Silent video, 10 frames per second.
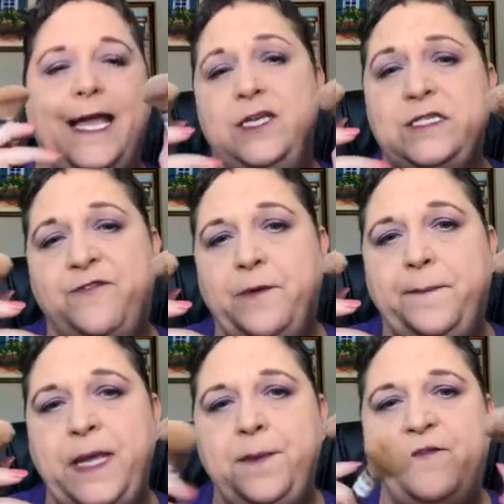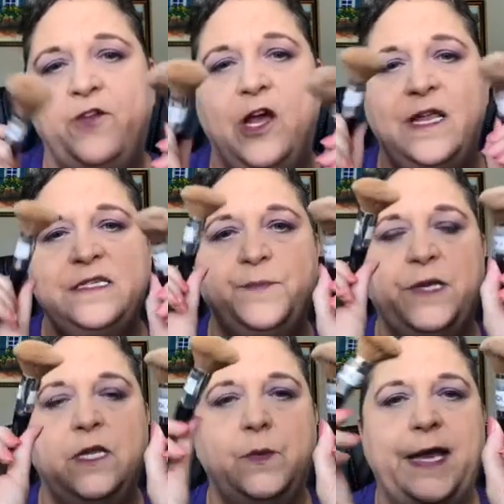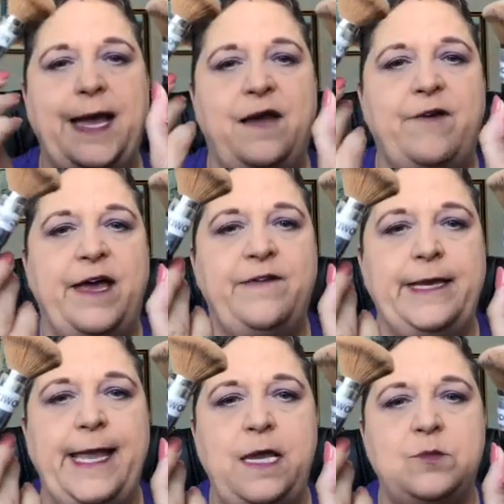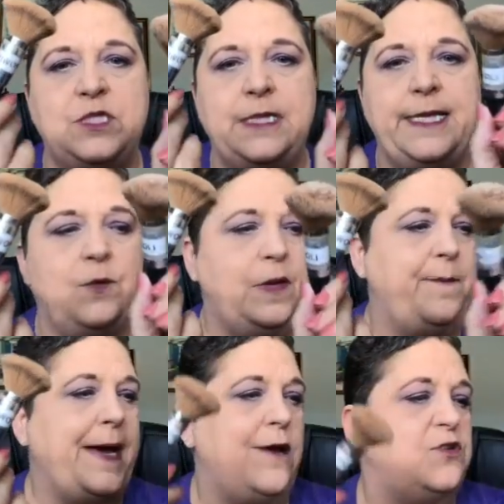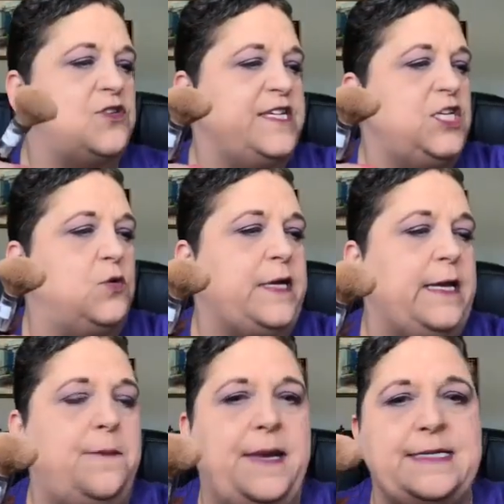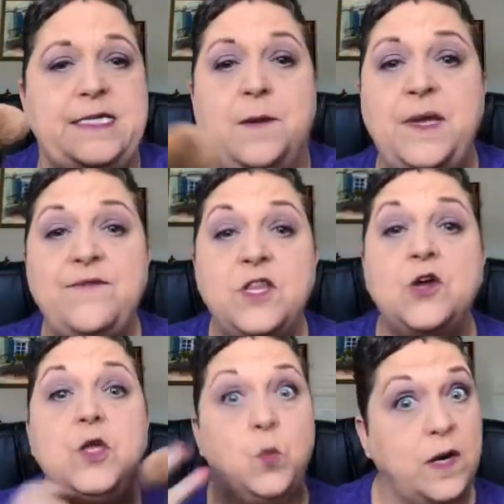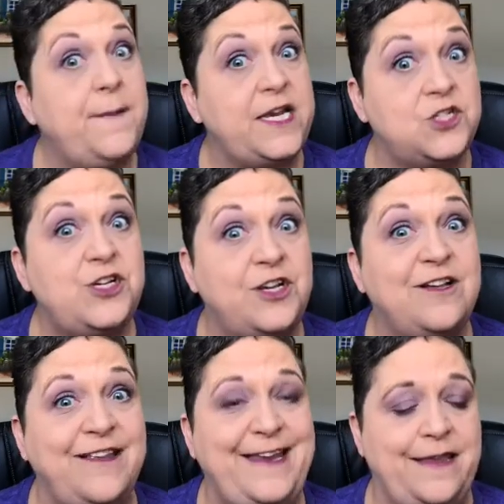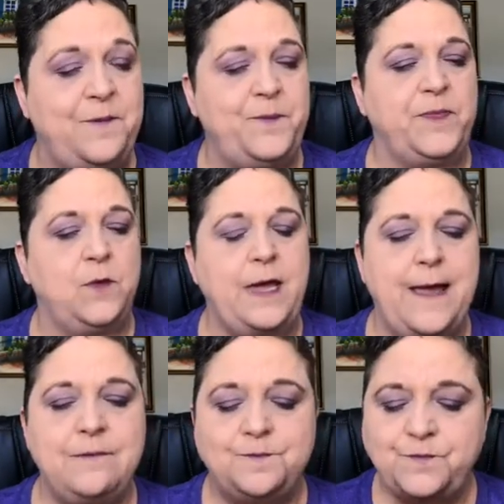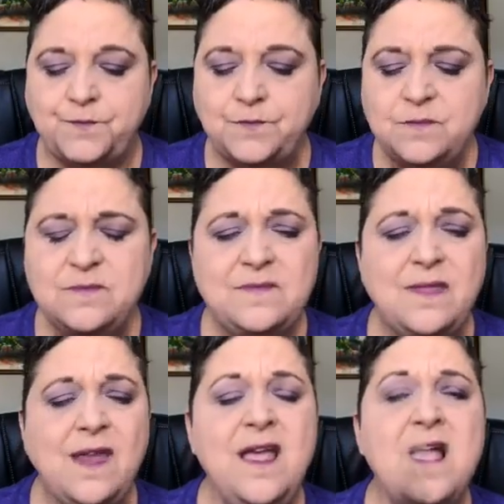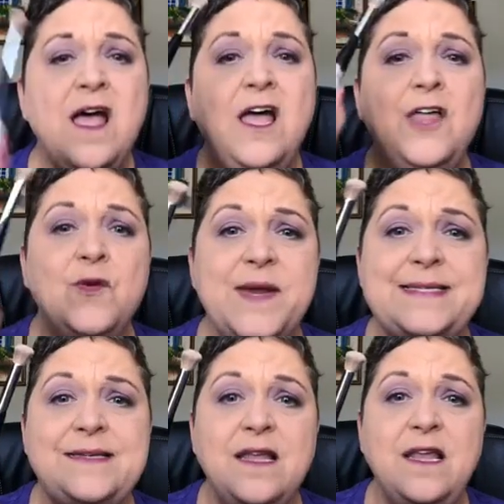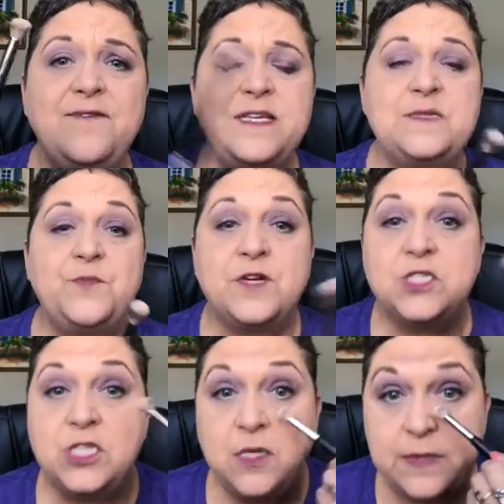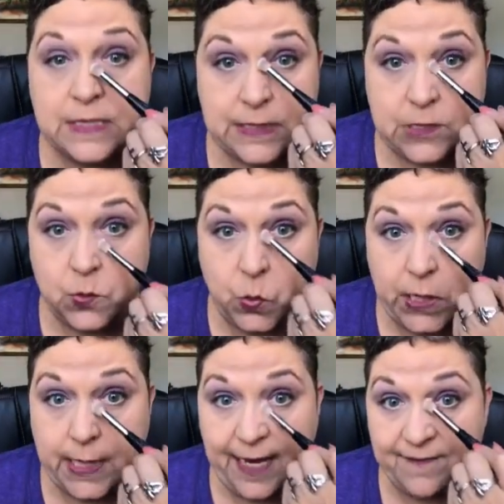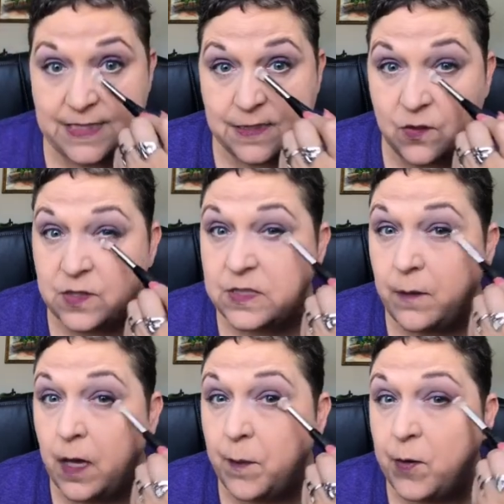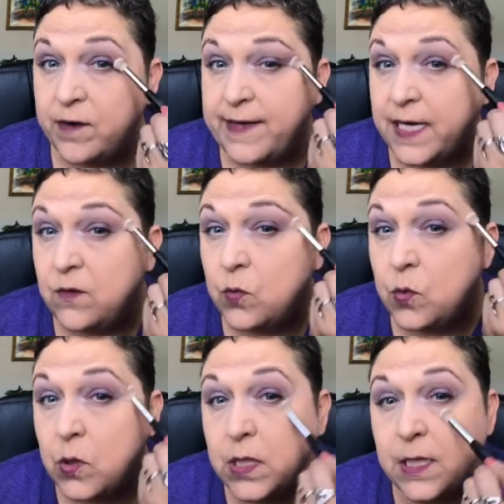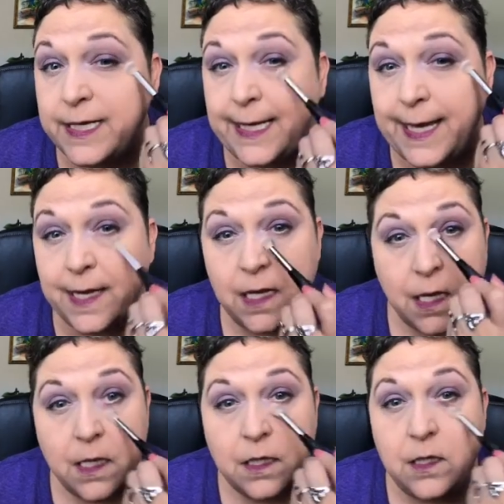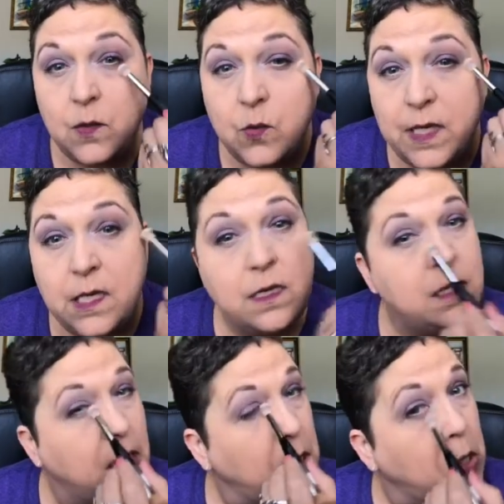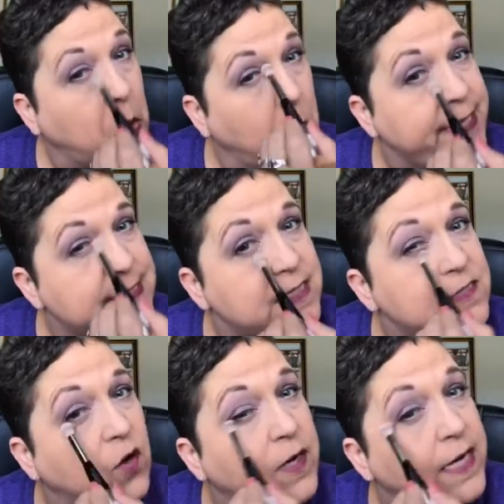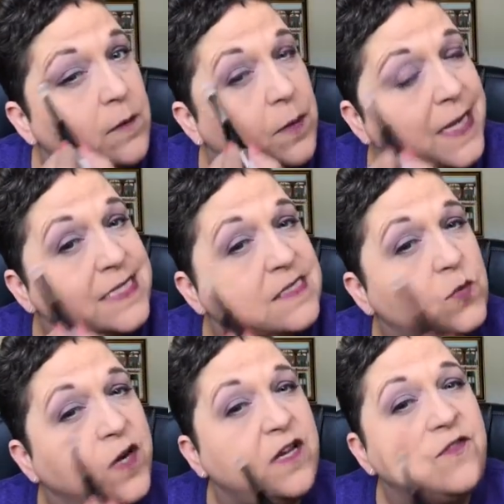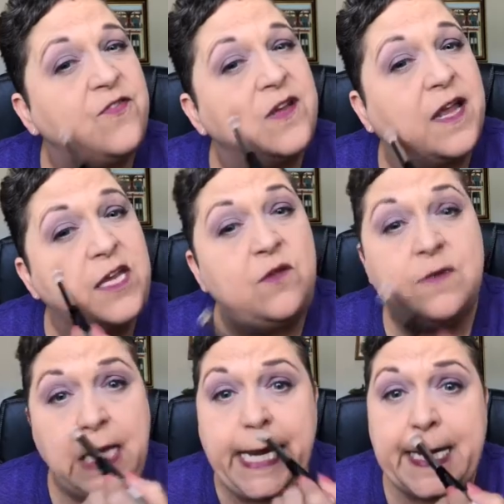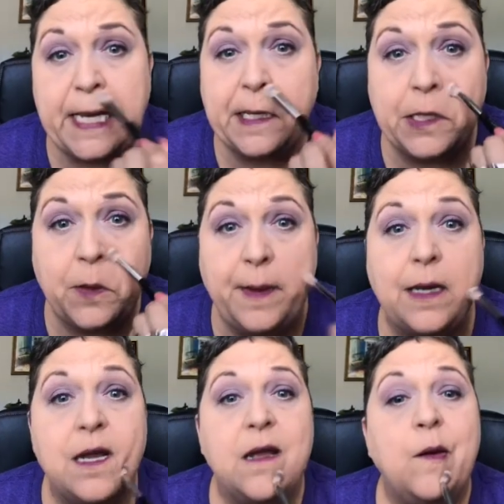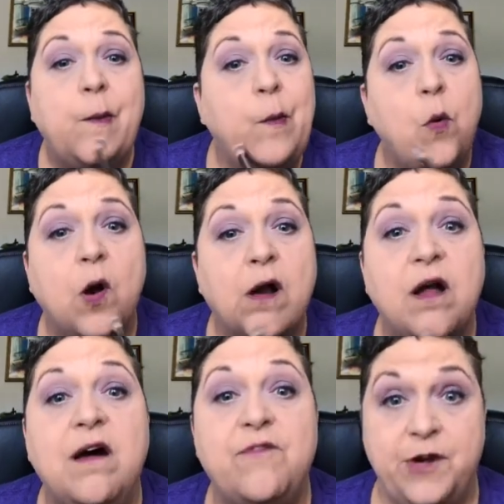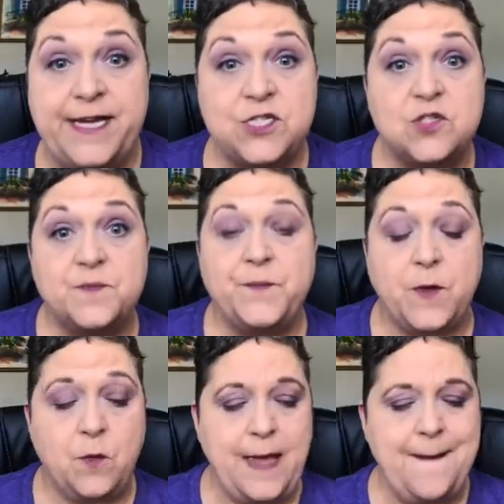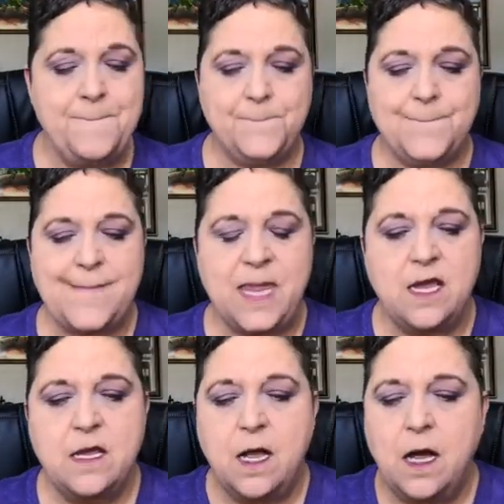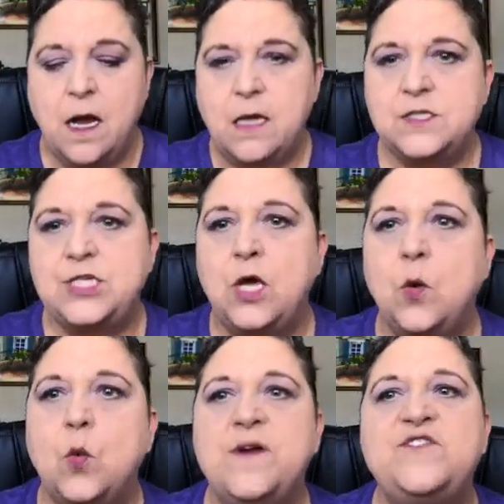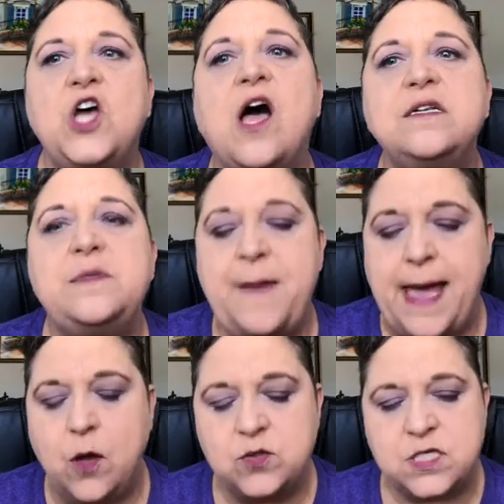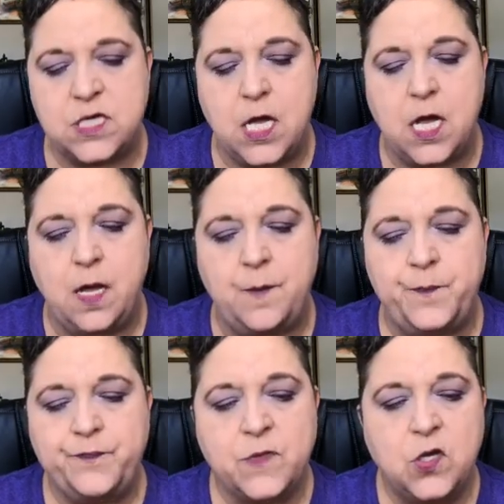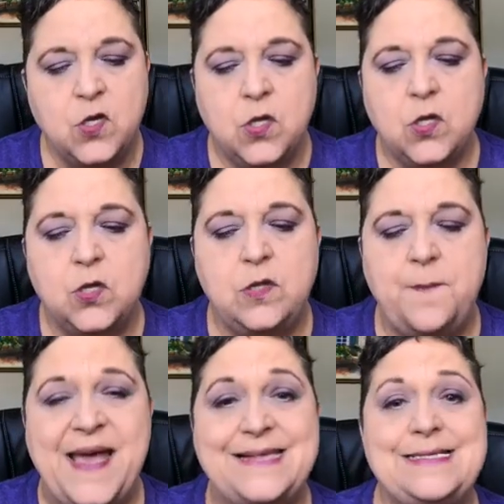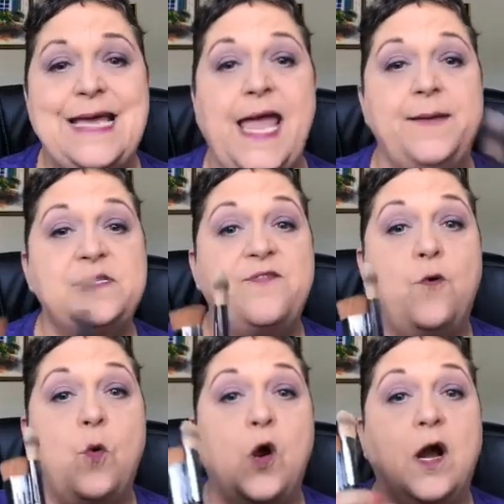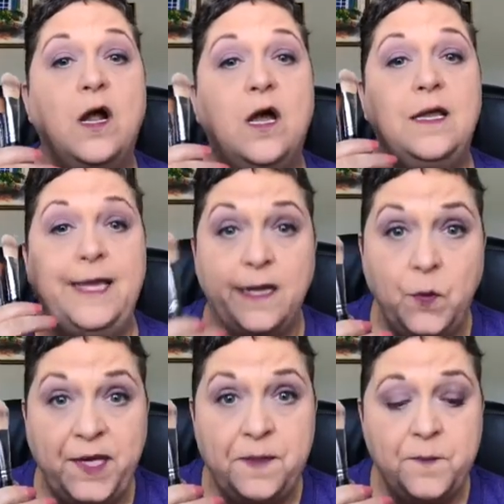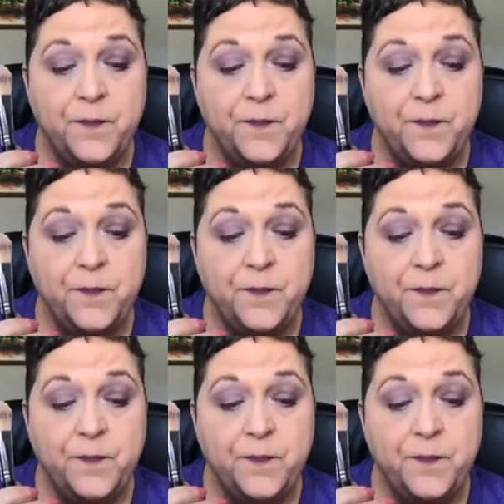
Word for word: I use it for BB Flawless, but look what I have. I have it layered with liquid and powder so I don't get them mixed up, even though you want to make sure you clean them, okay? The reason I love this brush too is because you really have this little small part that can really get you in creases or get in places where you feel like you need a little bit more coverage, okay? So we've talked about um, the best types for a liquid.